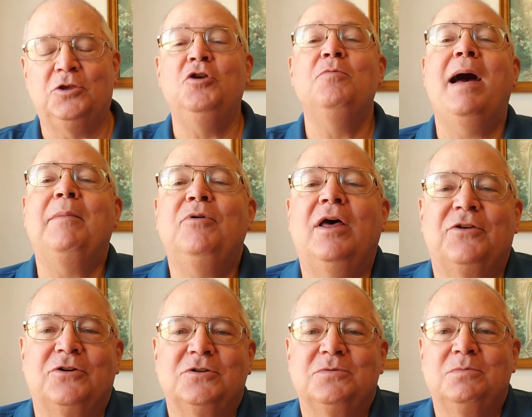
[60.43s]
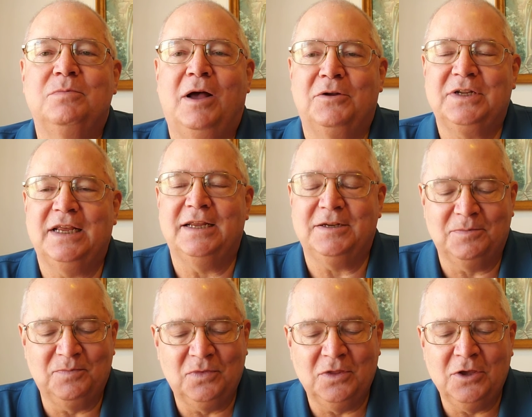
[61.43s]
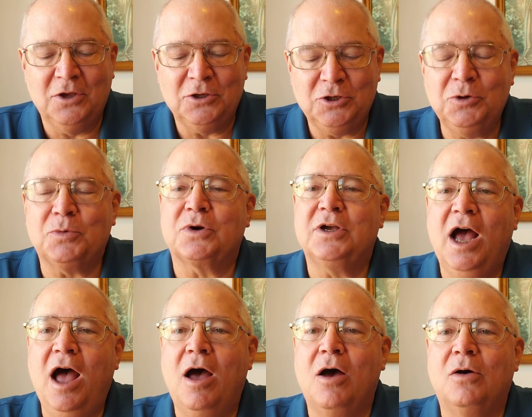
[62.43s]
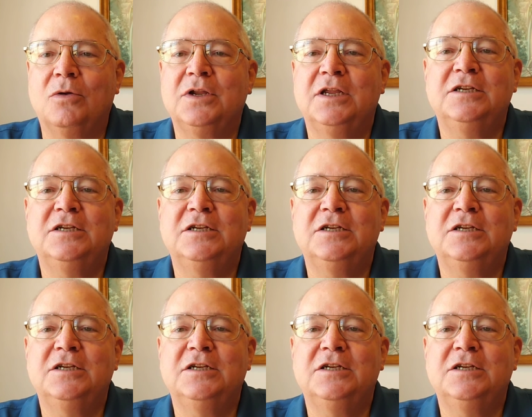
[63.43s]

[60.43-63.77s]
You, my brothers, Paul says, you were called